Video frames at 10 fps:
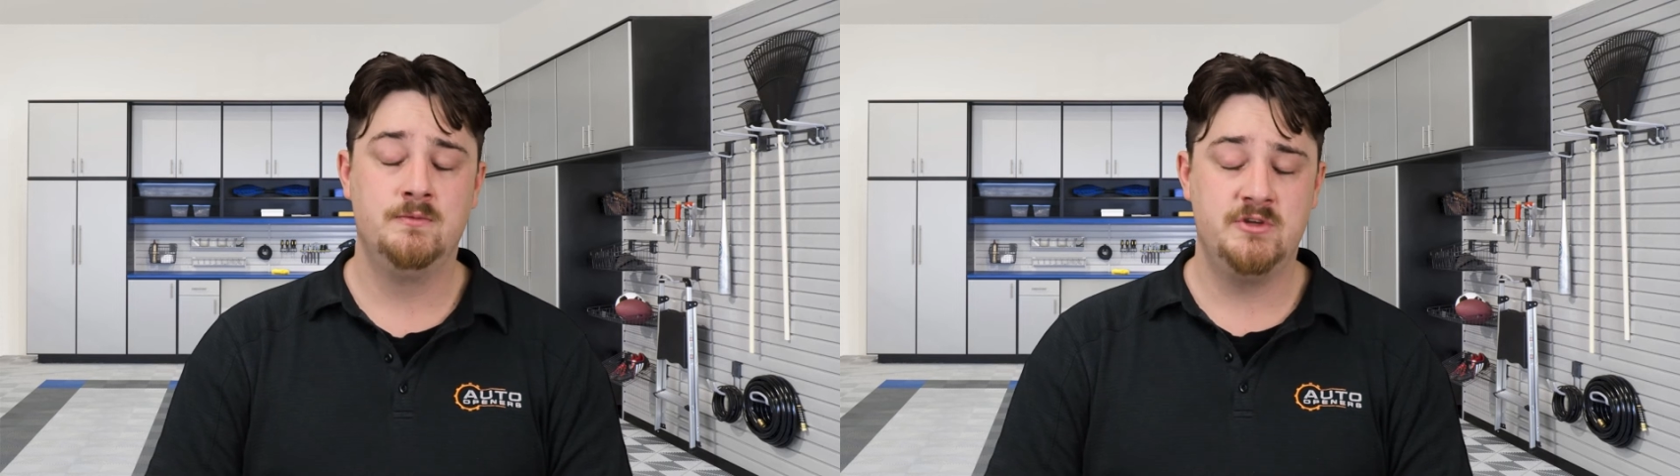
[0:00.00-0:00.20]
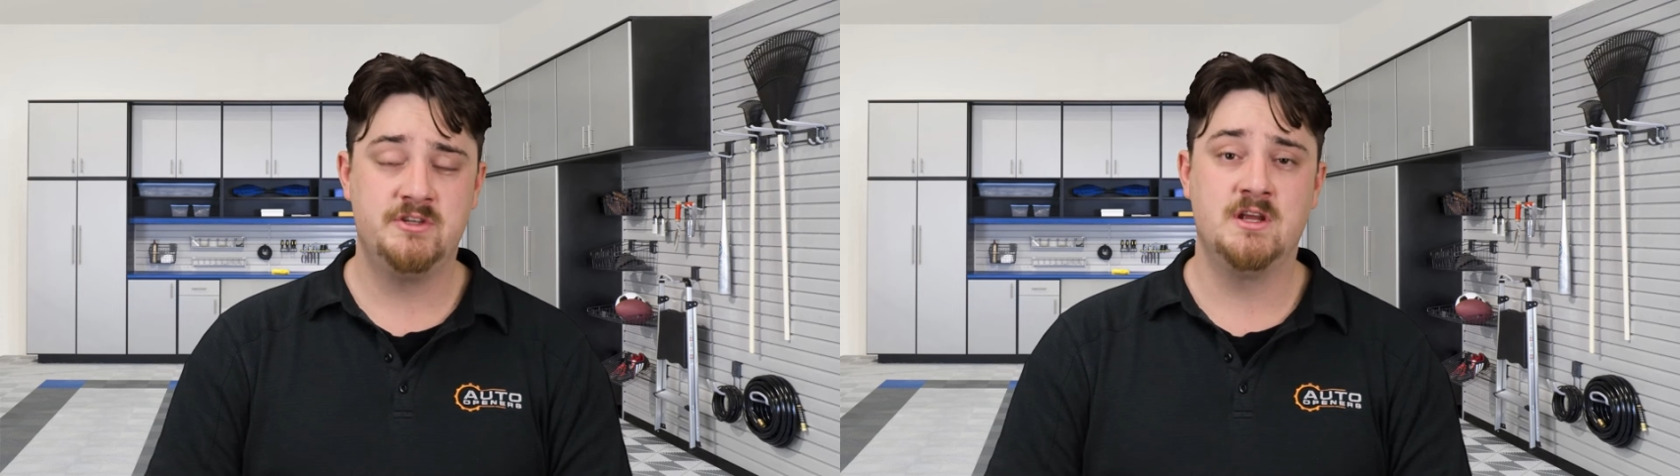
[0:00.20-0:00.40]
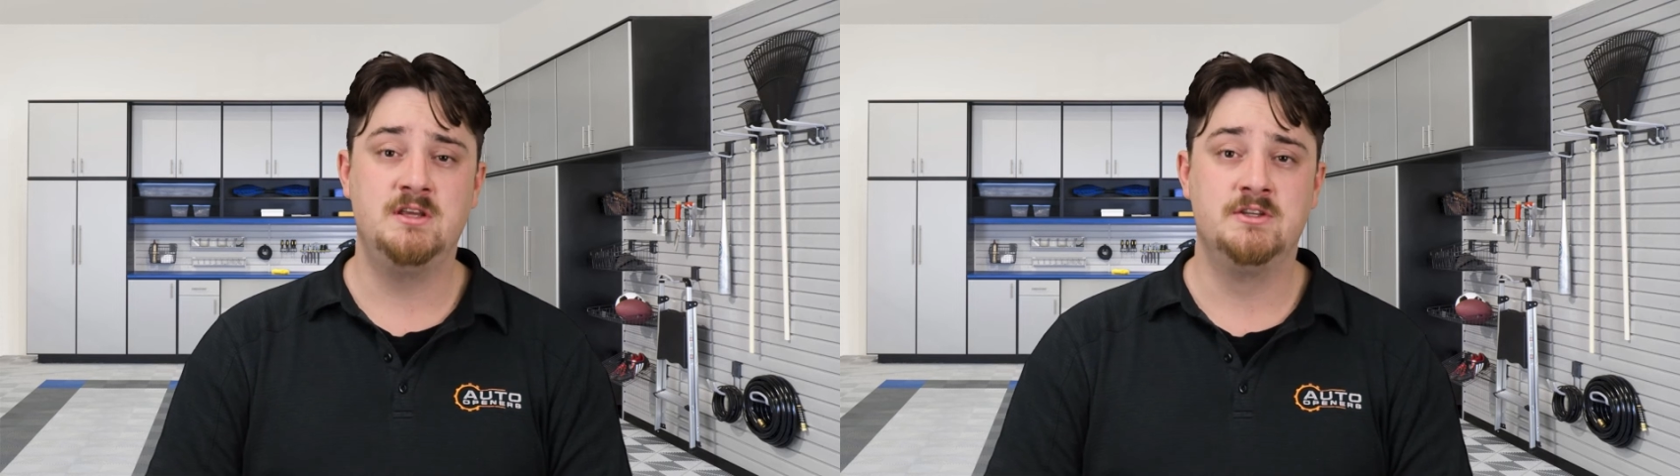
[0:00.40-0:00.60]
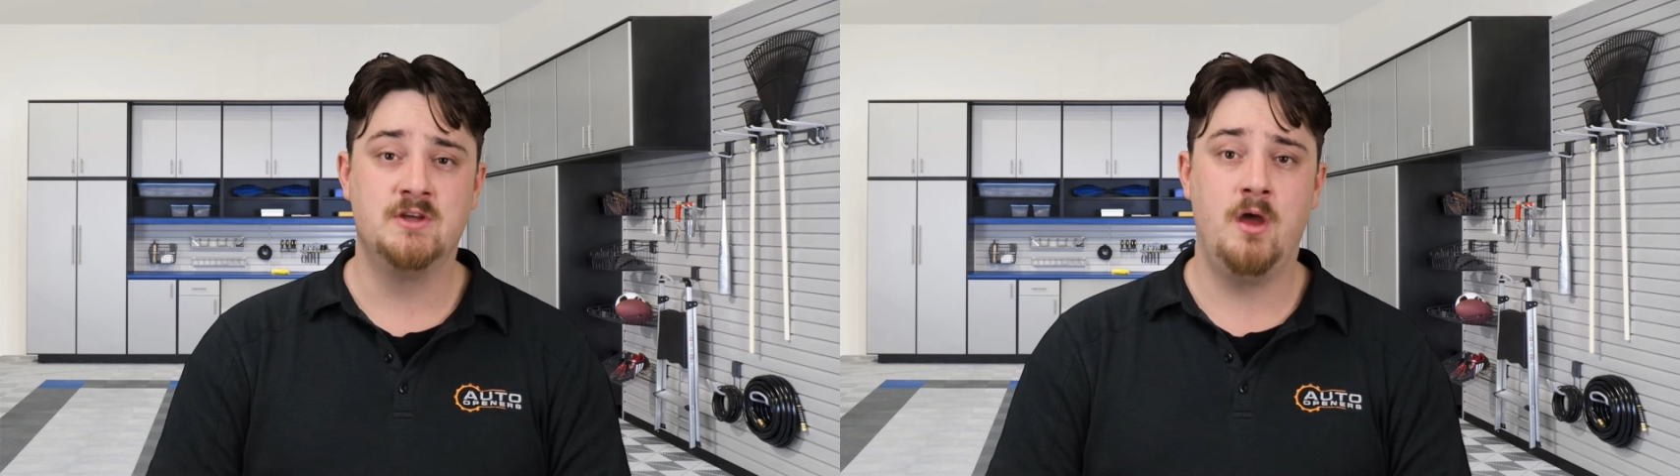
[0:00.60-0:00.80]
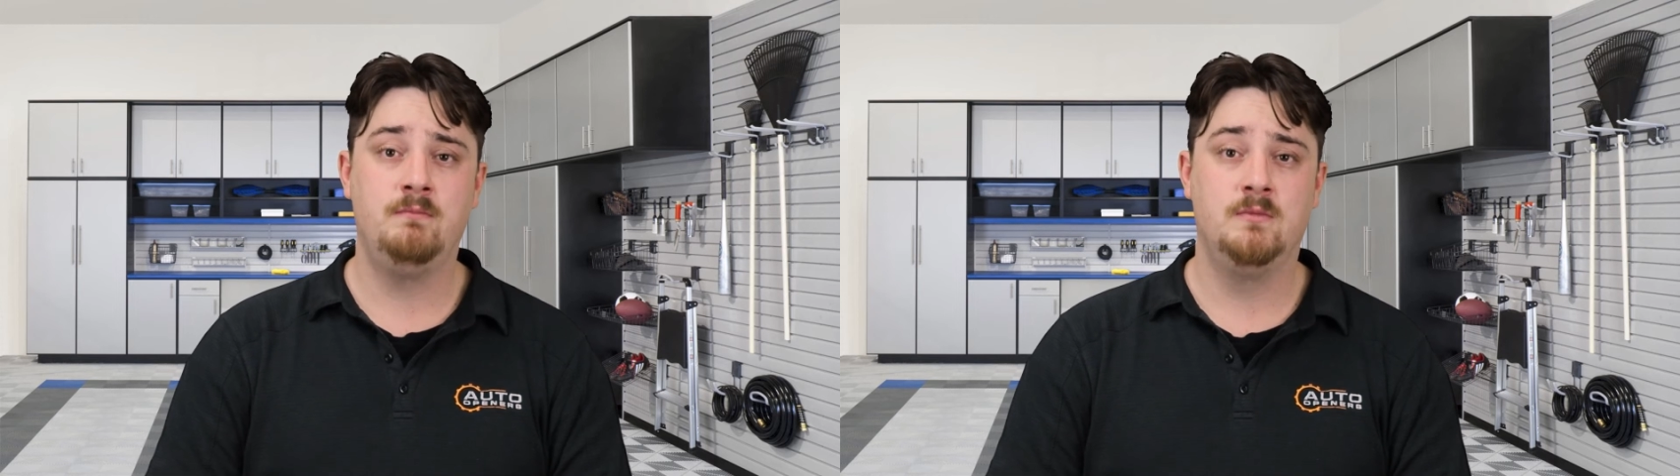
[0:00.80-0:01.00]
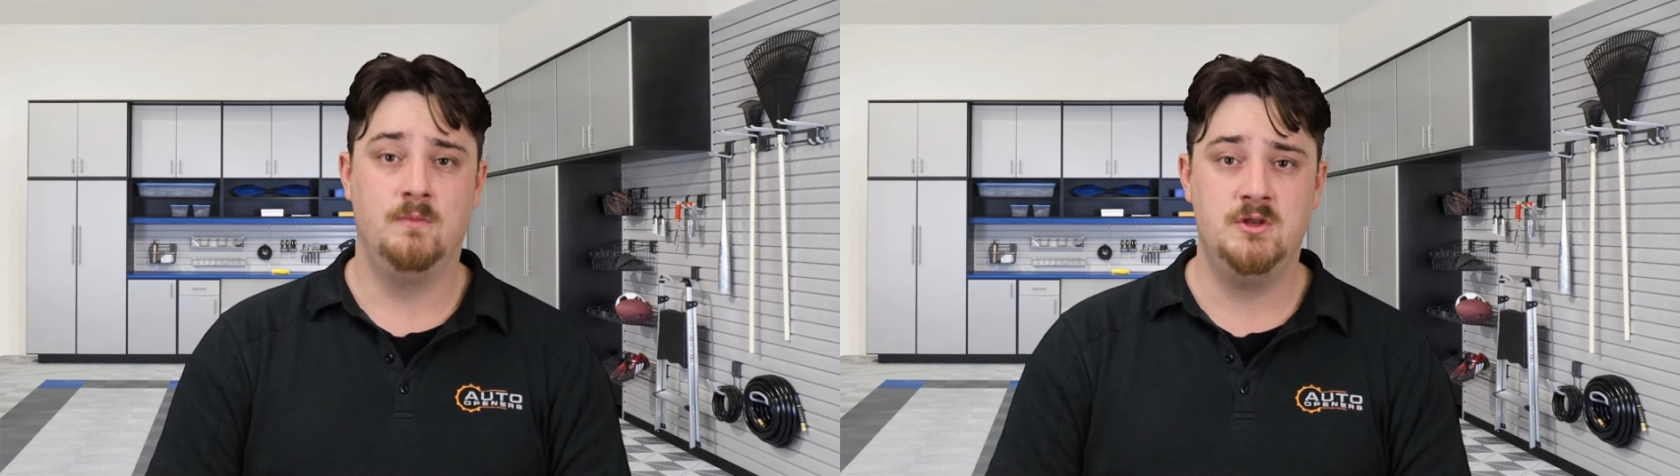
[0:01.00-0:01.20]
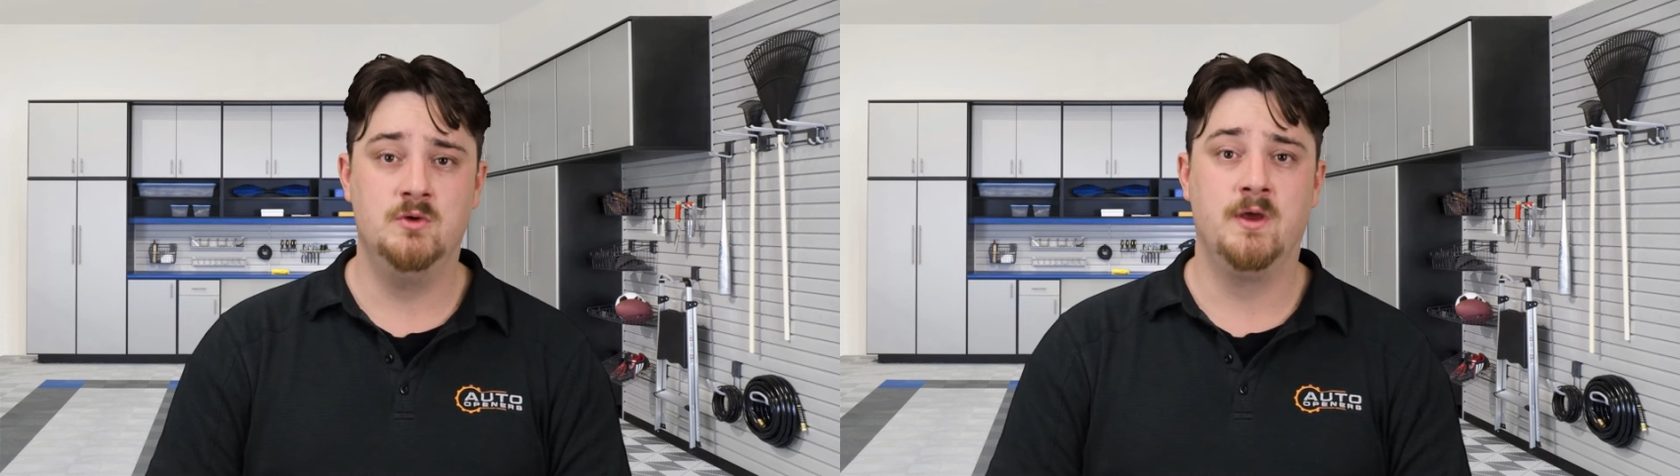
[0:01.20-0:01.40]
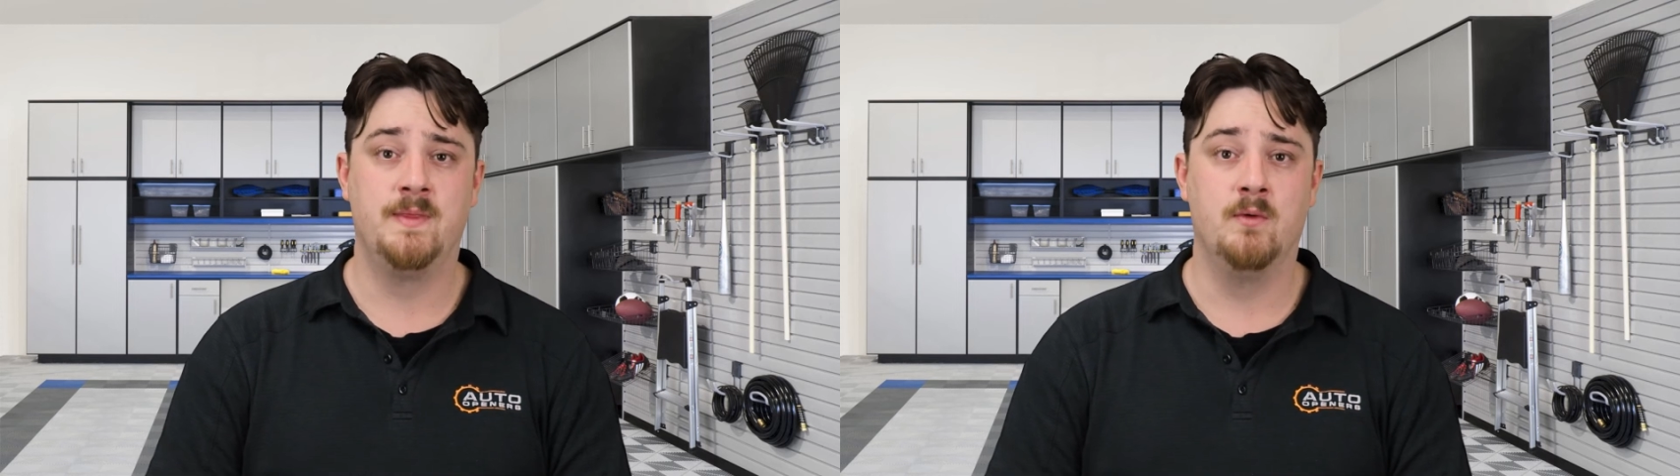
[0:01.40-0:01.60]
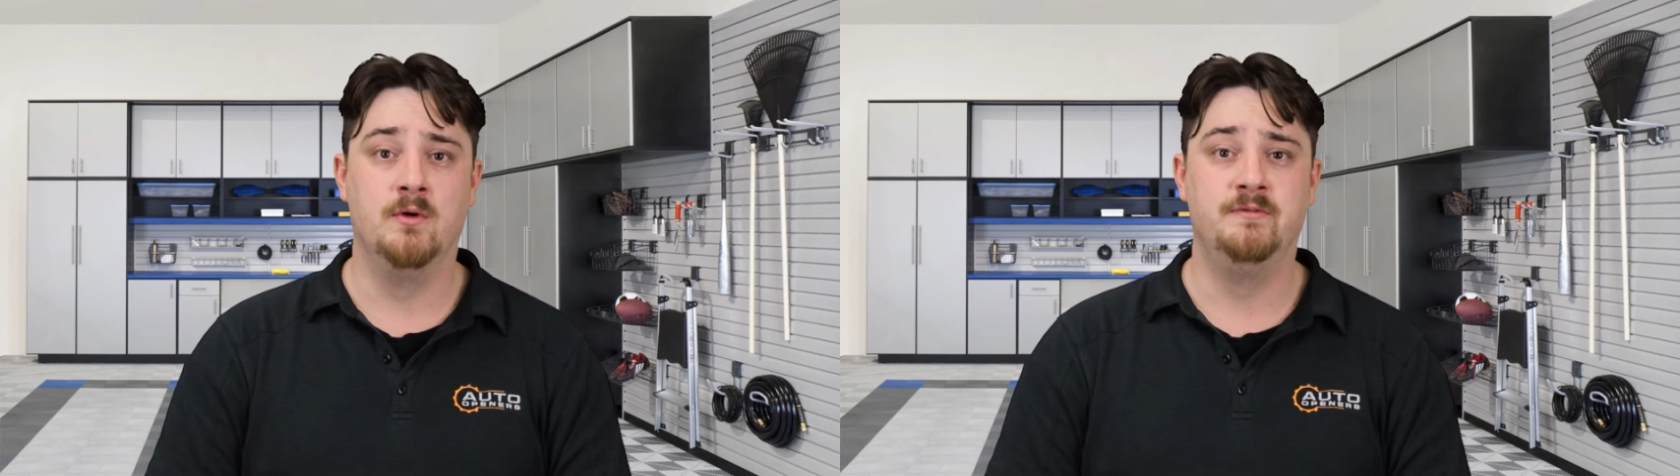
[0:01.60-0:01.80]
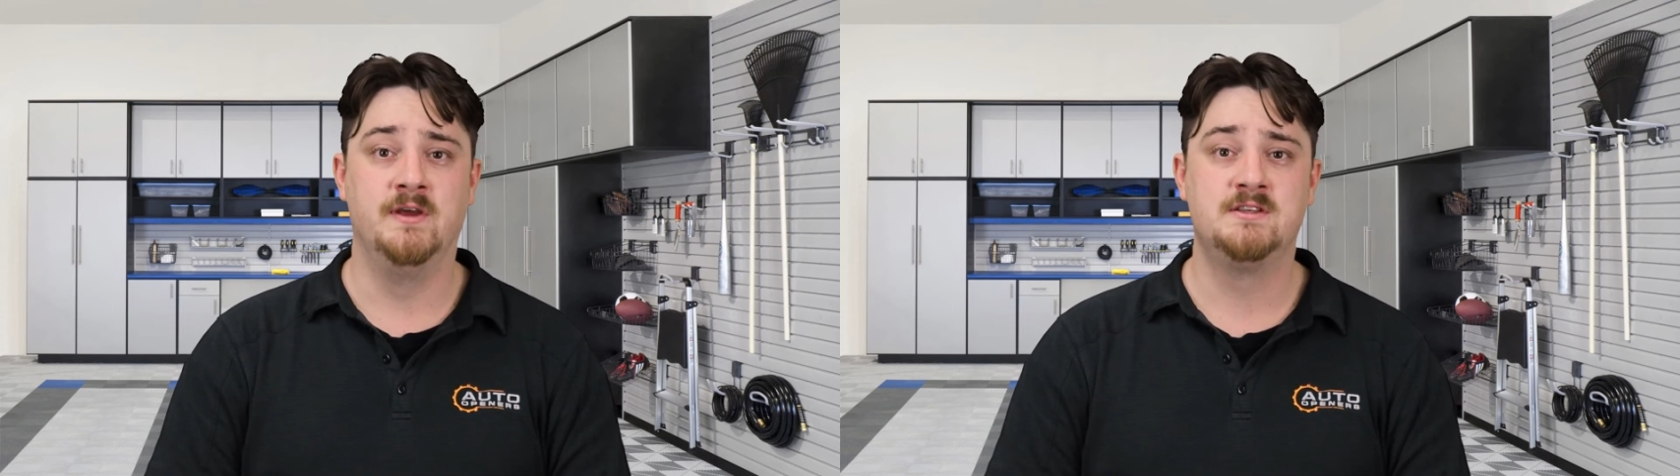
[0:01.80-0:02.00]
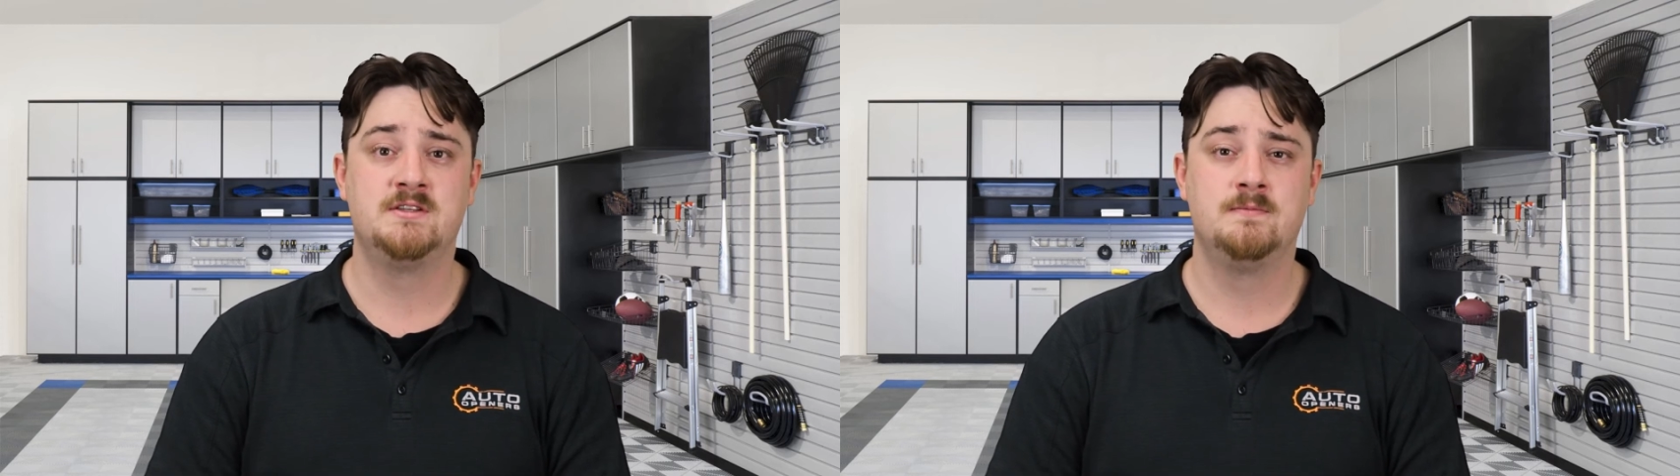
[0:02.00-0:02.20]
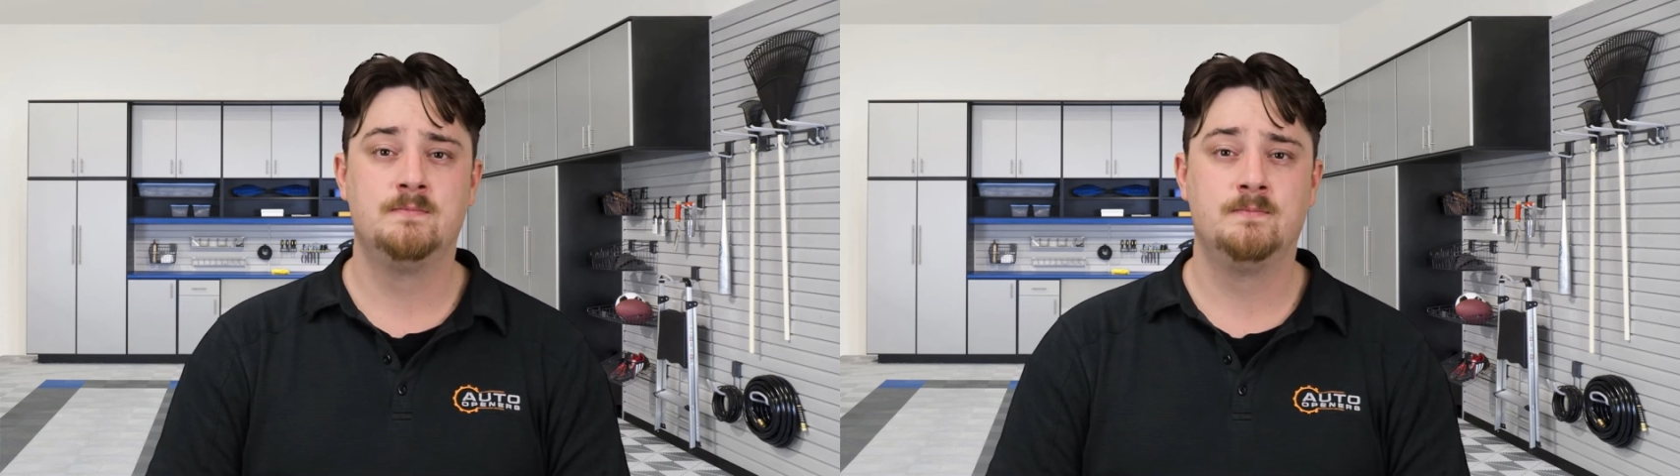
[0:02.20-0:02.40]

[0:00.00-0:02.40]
Just take your time and you'll get that one fixed.